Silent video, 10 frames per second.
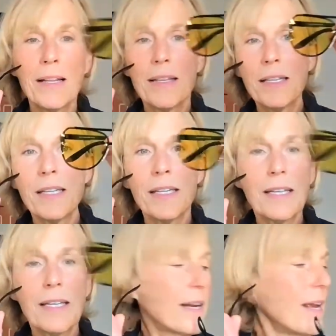in this
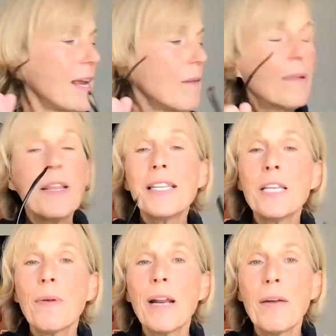design. But this
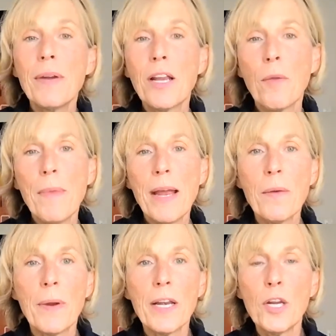is what I
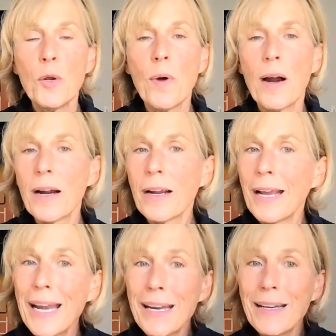recommend when you are
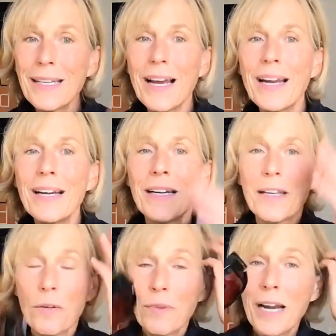getting tired.
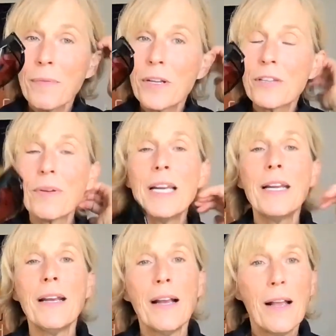The red ones
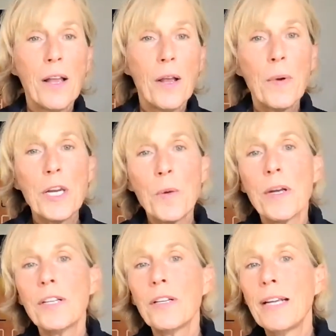really, when you
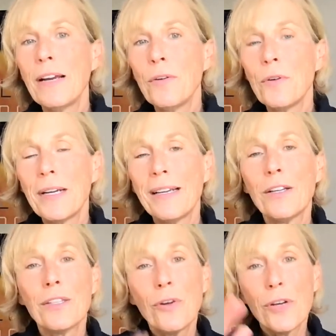want to go
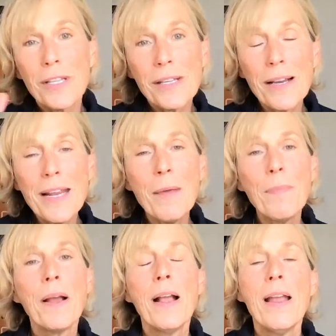towards
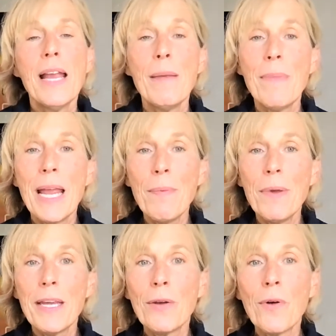sleep, and maybe
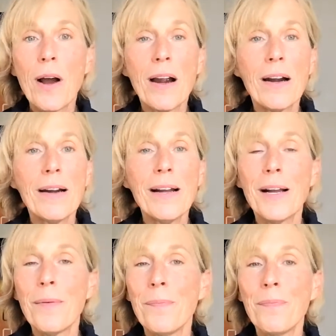you are
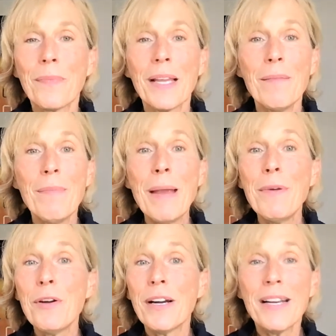
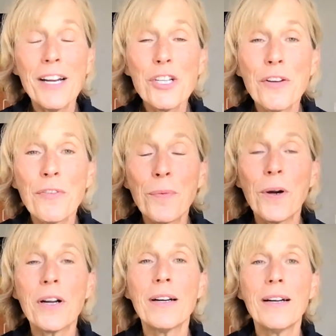a night shift
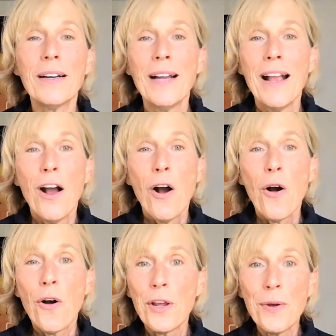worker,
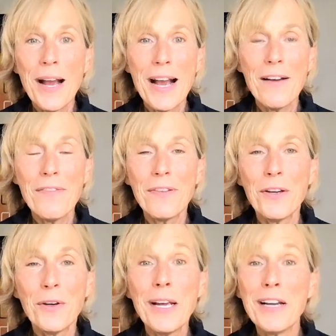or you have
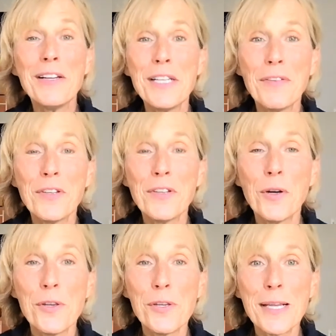to go
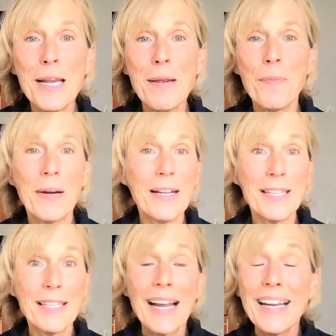to sleep when
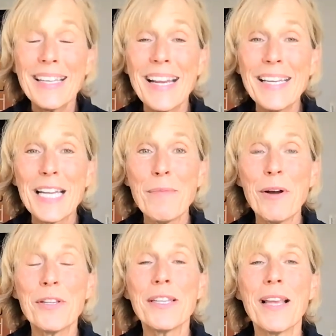it's daytime
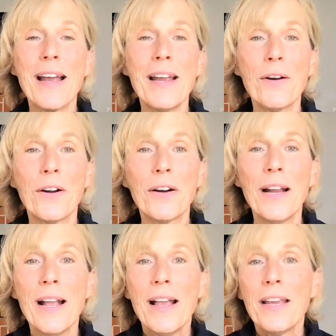outside, or
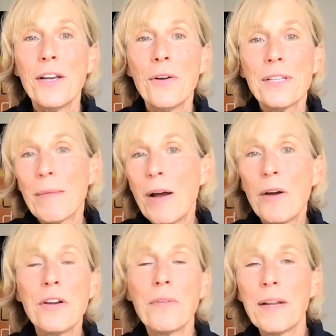somehow
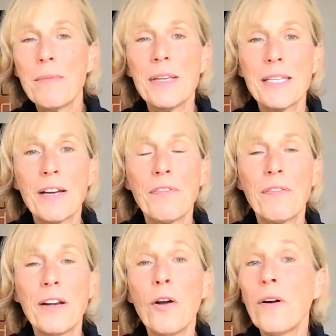your rhythm is
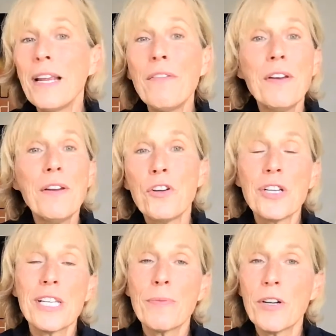different, or even if you
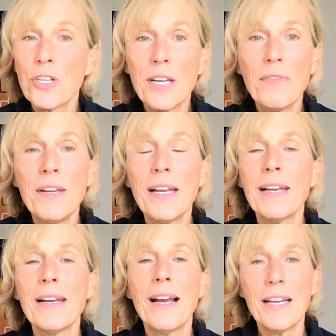just watch TV at
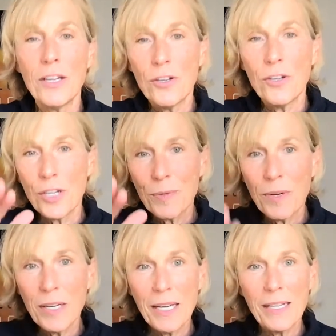night and you just
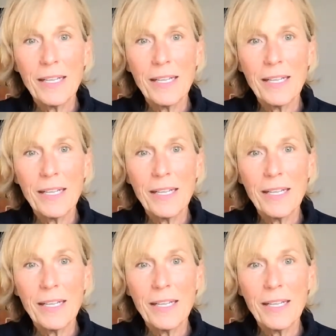want to get